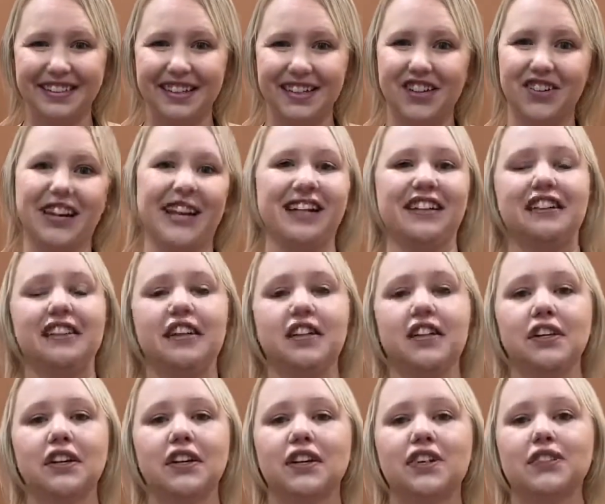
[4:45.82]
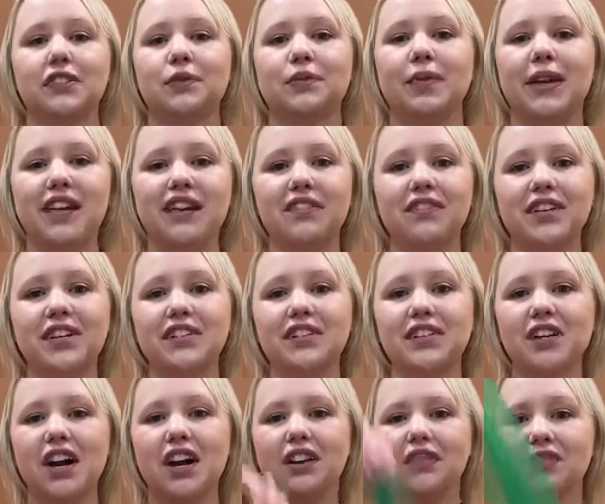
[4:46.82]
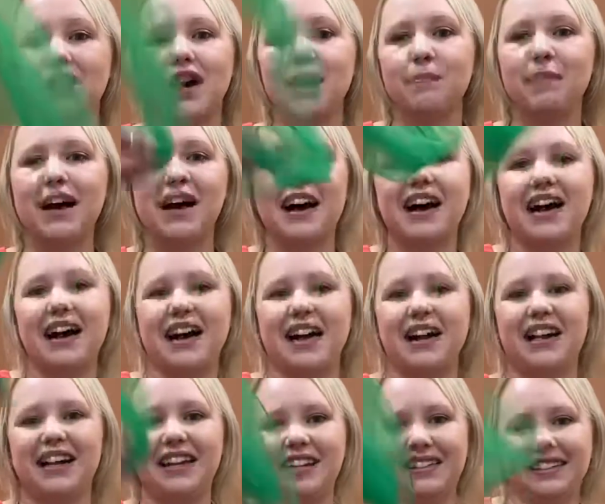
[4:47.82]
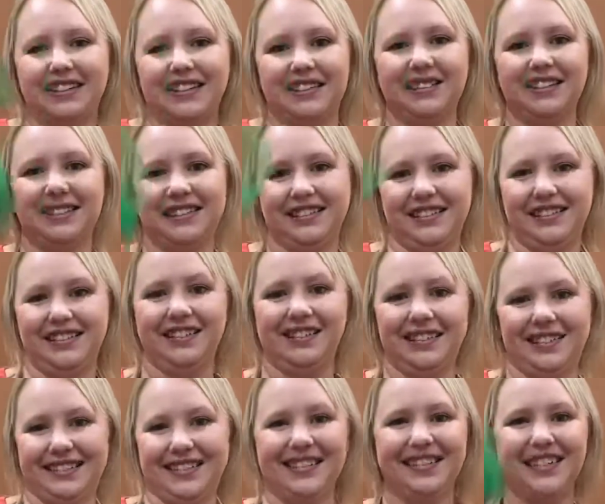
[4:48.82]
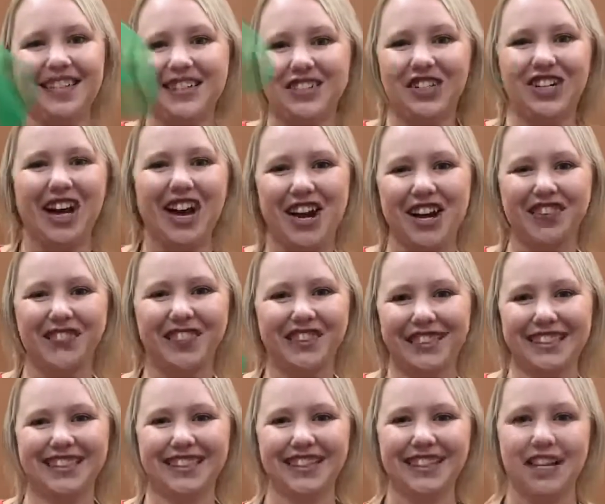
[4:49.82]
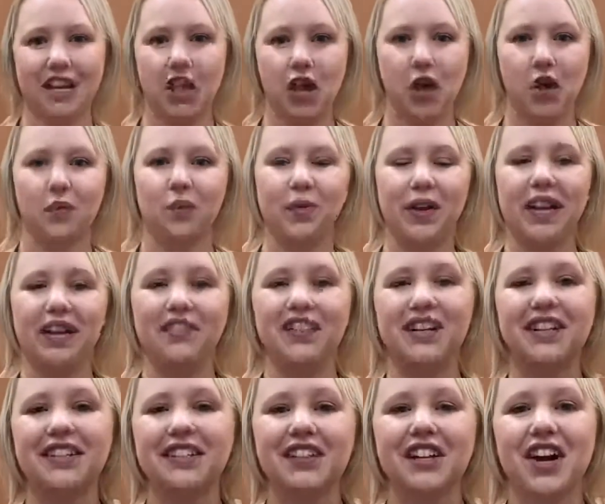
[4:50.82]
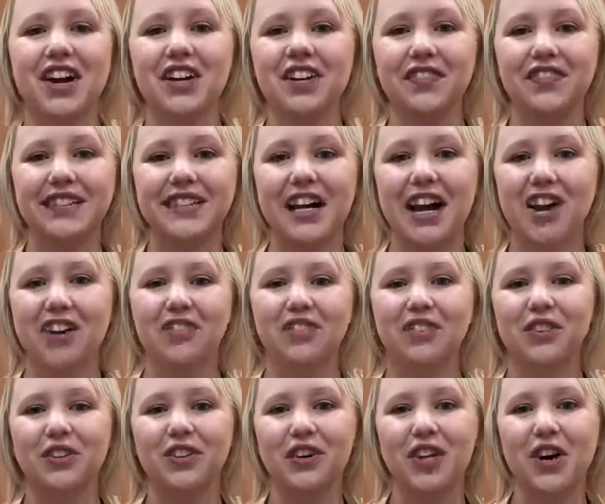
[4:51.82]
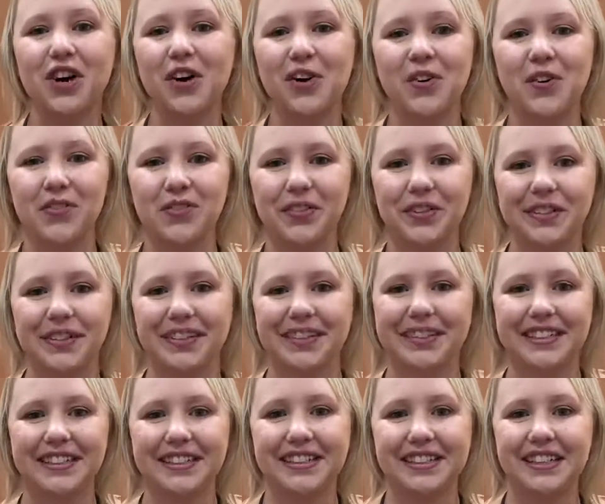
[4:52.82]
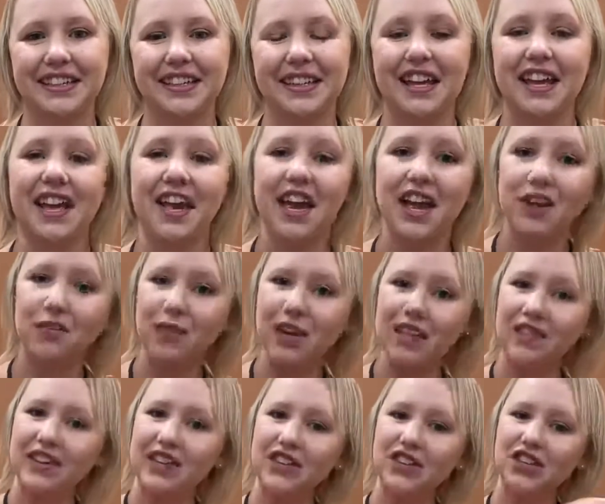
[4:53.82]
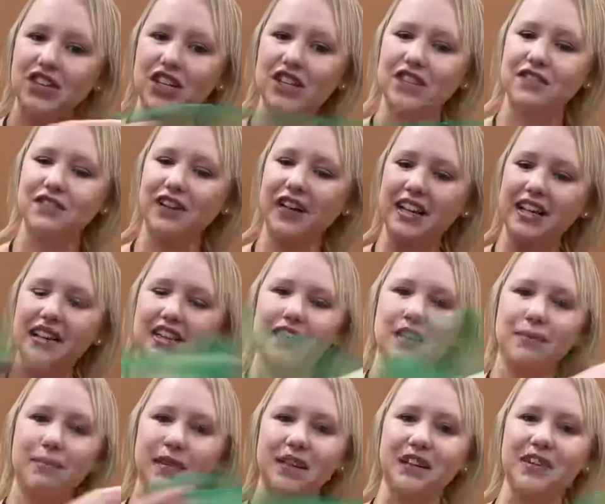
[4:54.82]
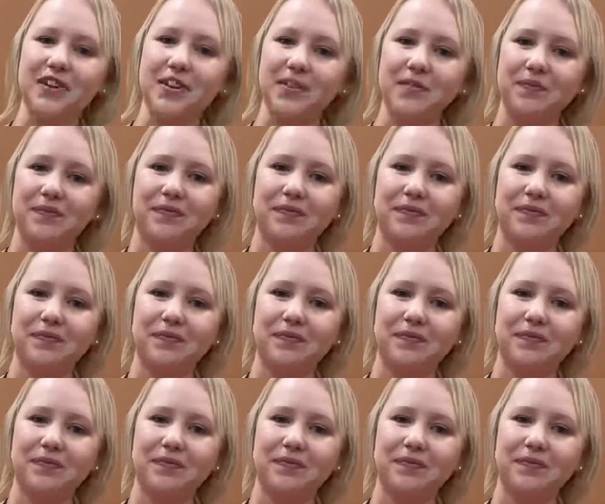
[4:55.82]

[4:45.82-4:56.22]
Okay, so wave your scarf up high. Good job. Wave your scarf down low. And weave it just right in the middle.